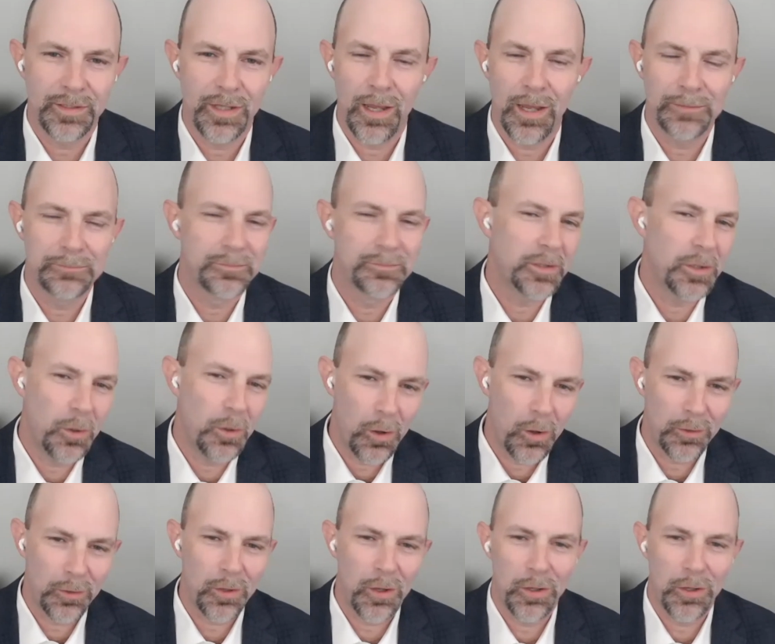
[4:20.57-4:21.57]
Uh, you know,
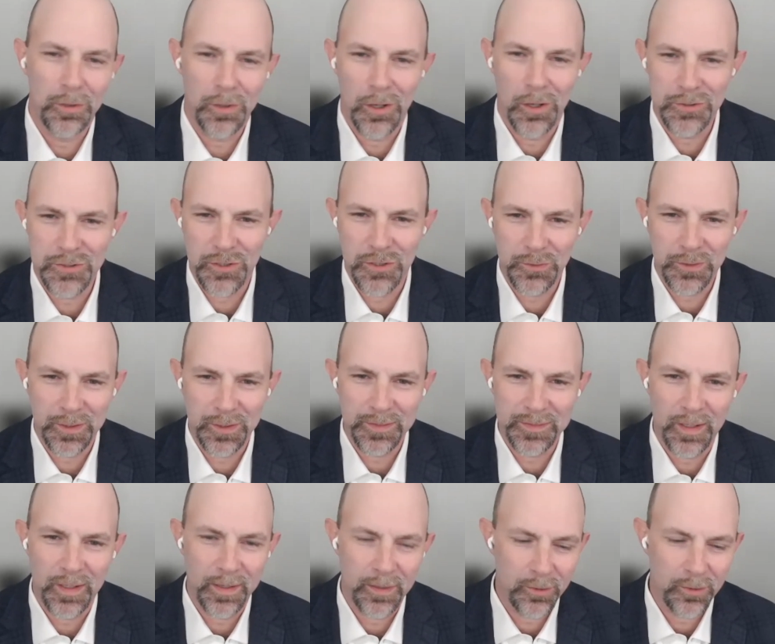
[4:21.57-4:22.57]
all, all, all, joking
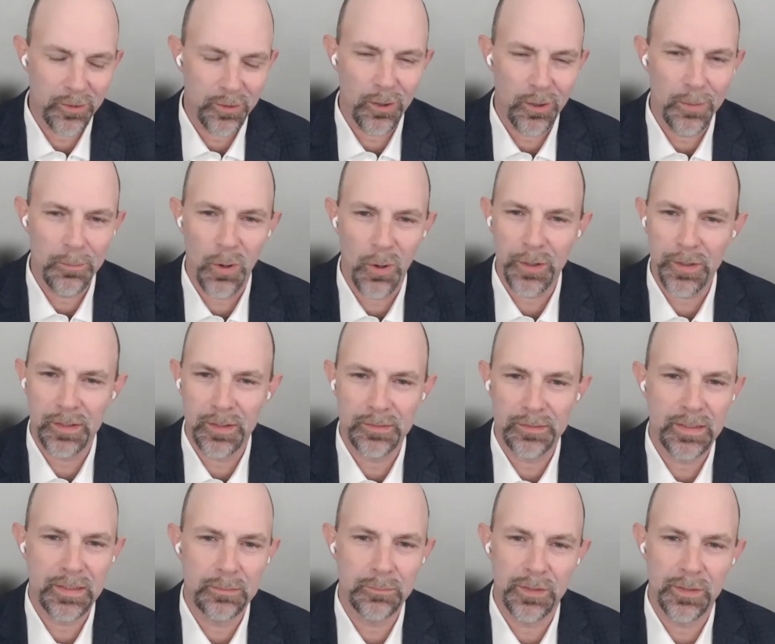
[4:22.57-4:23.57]
aside, our, our marketing
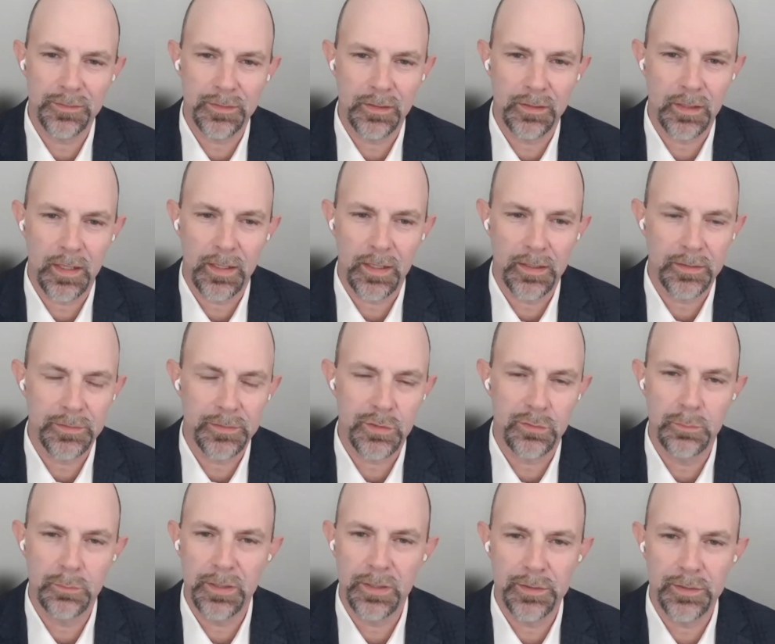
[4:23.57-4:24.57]
team does a, a
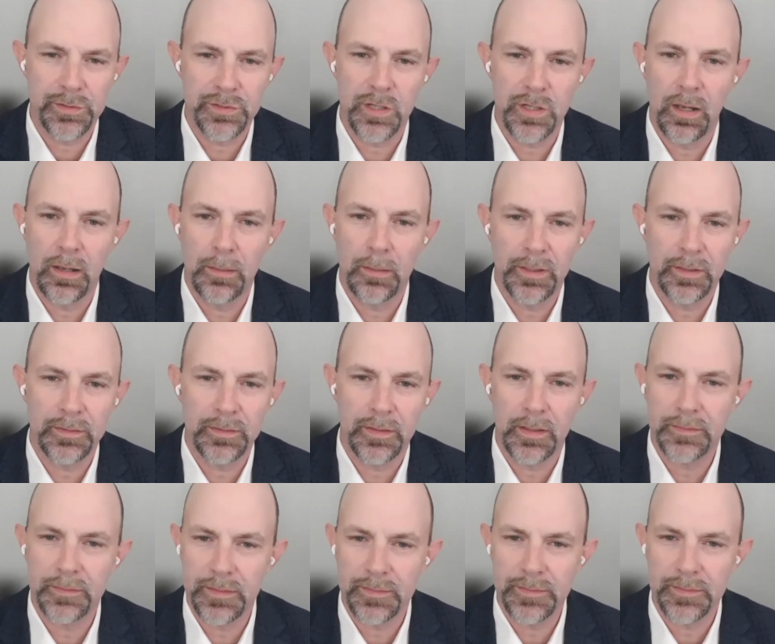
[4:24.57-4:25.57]
tremendous job at,
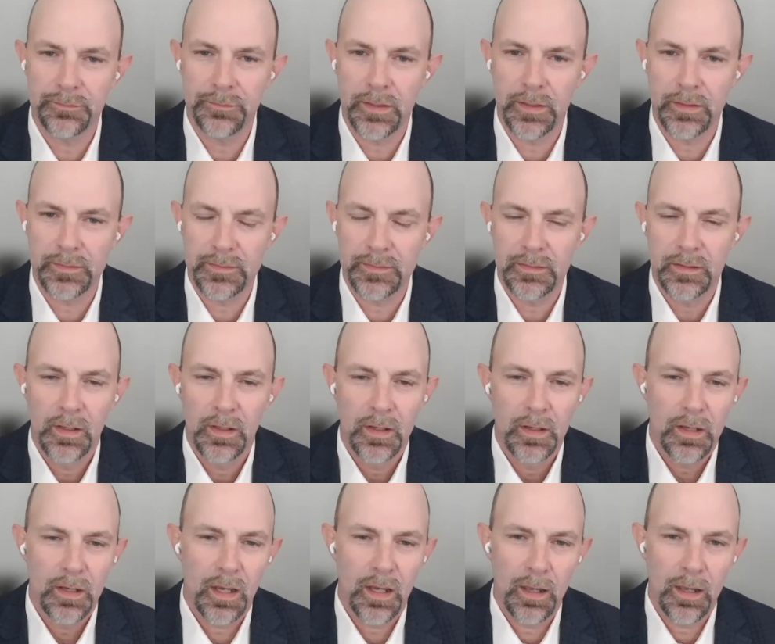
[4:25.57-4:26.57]
at these events.
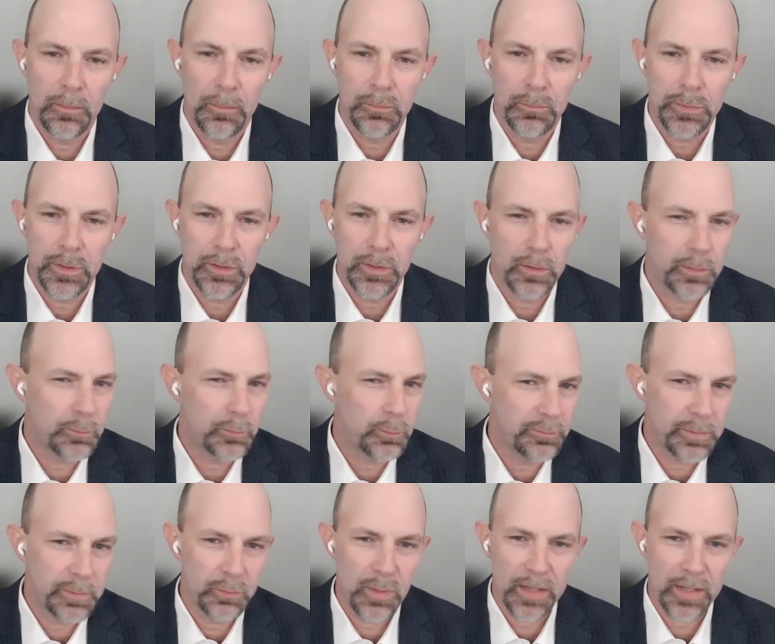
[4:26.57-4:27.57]
Um, you know, we've
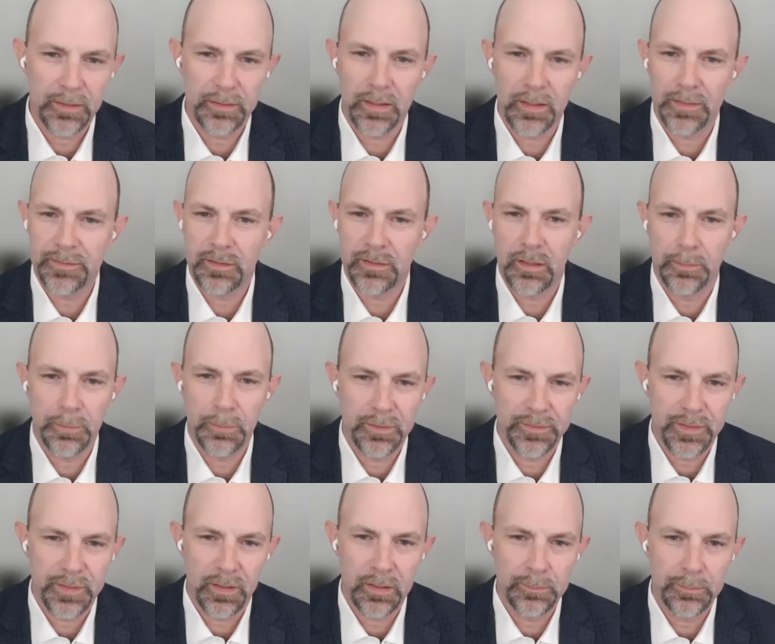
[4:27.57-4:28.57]
been recognized a couple
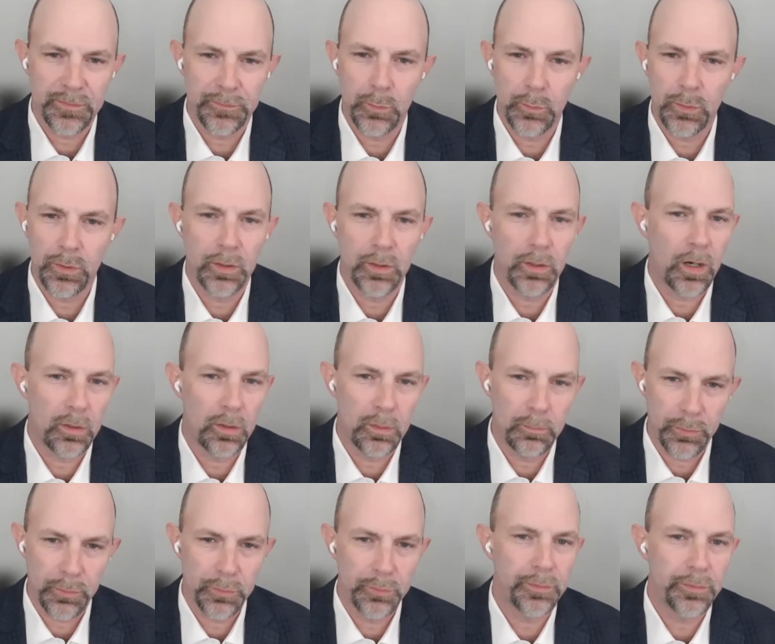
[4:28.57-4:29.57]
of times for our
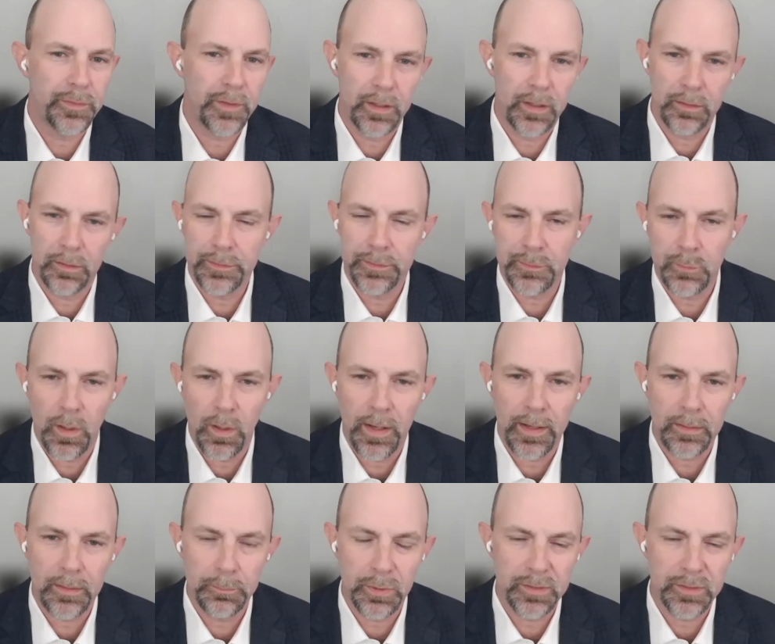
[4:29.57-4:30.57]
booth and our
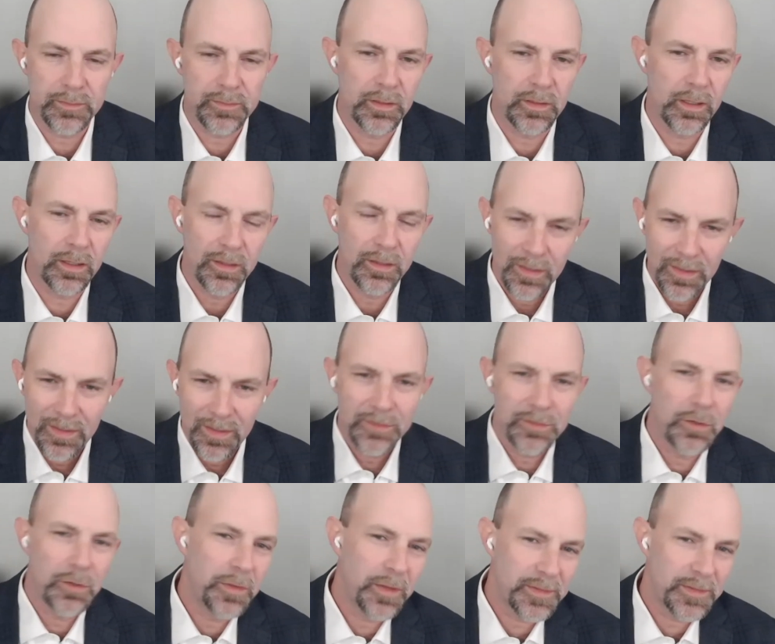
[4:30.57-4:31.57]
swag, but uh,
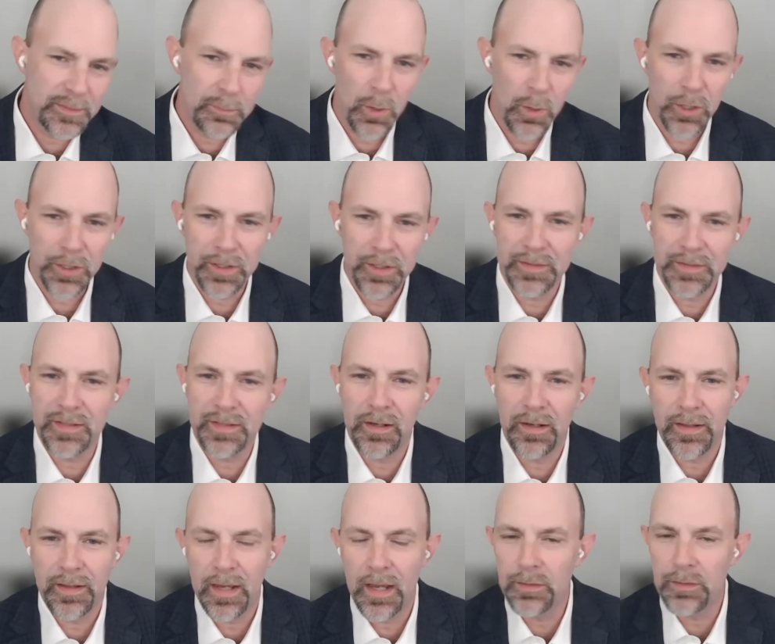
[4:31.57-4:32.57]
you know, that's the marketing side
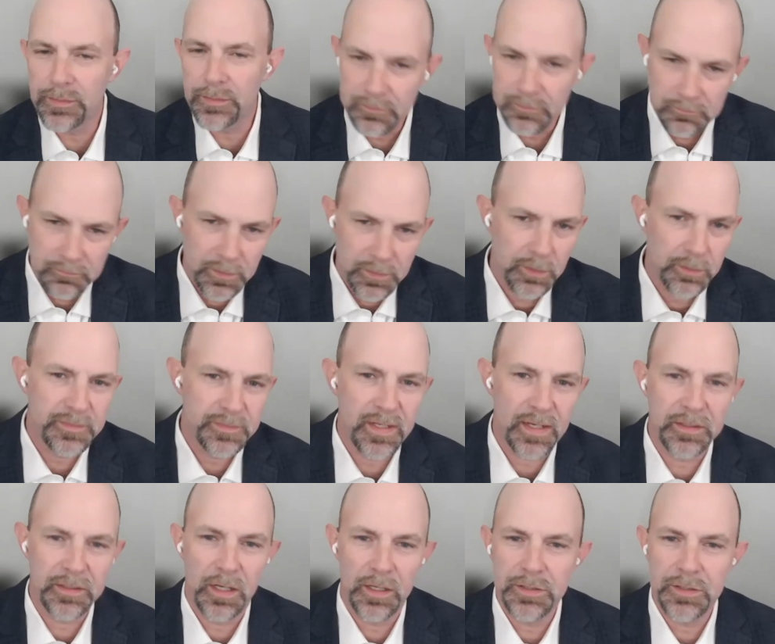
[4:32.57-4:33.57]
of the house. You know,
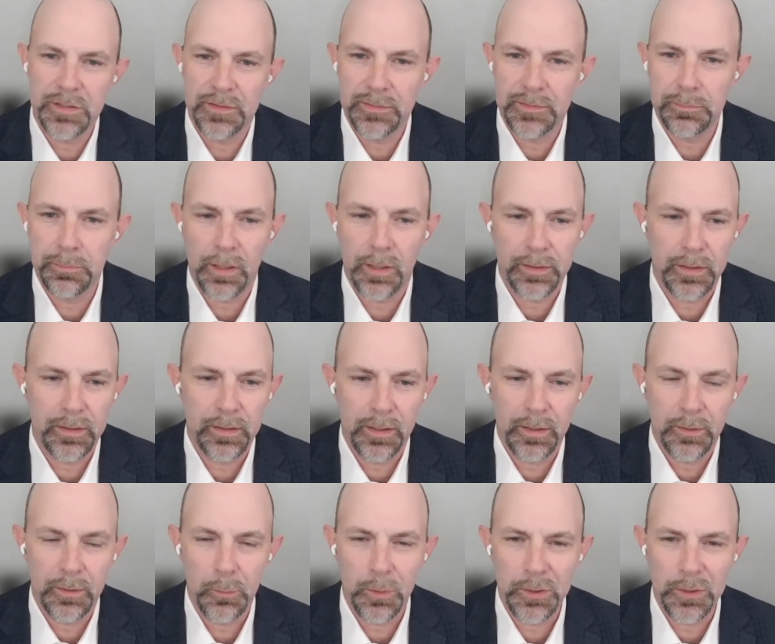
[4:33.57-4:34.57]
technology is probably
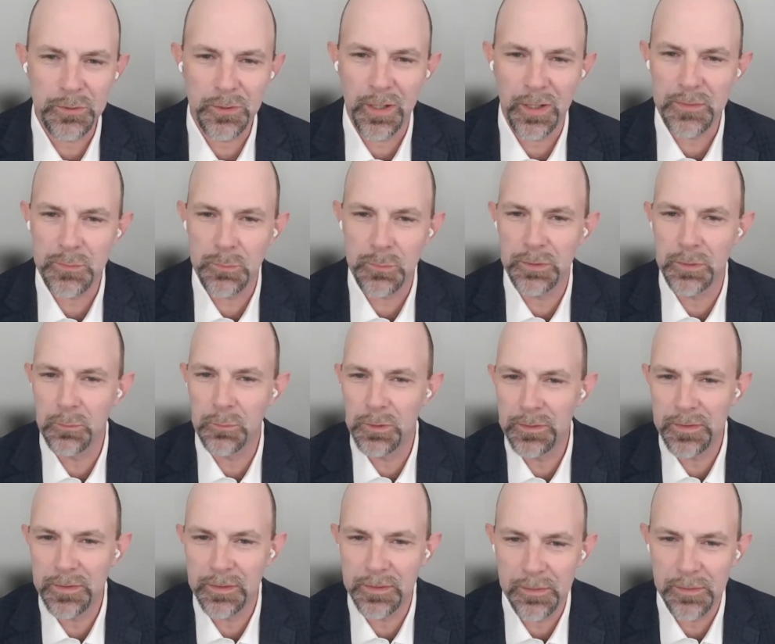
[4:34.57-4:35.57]
uh, where you guys really
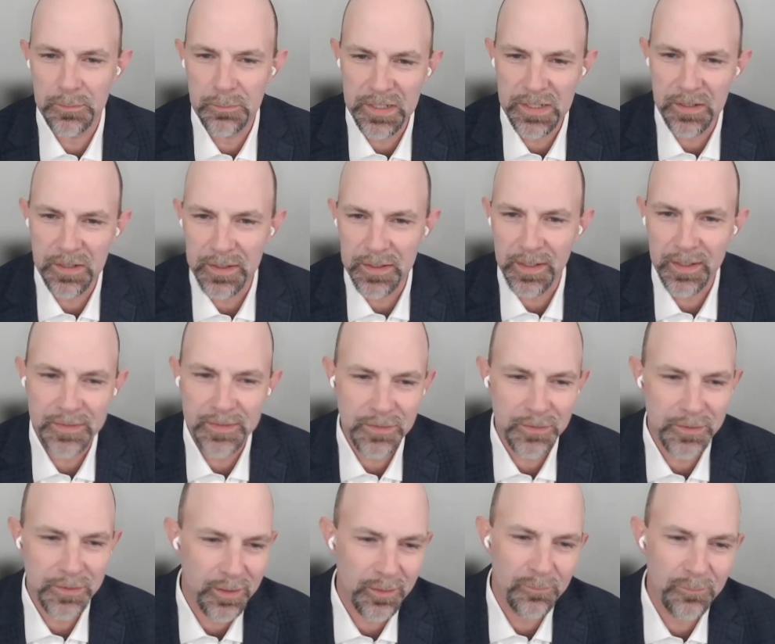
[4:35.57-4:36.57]
want the, the meat of the
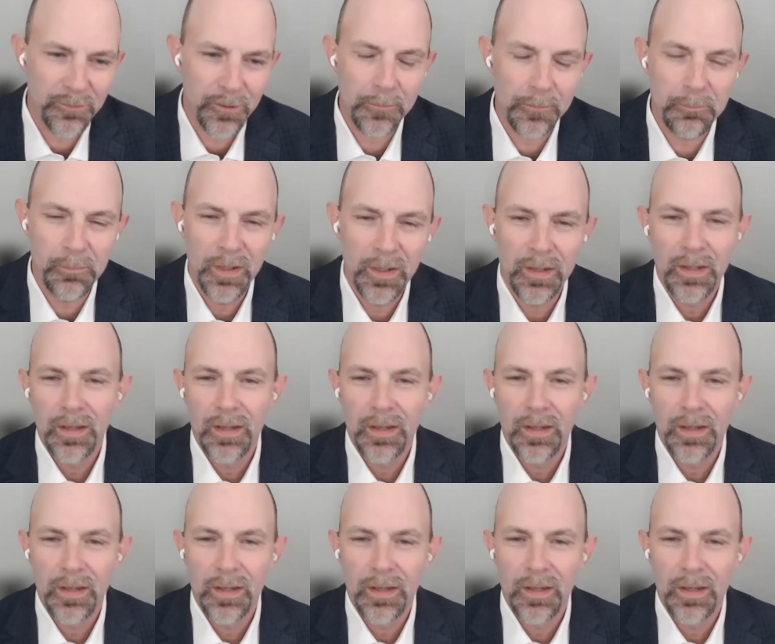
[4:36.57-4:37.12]
answer to come from.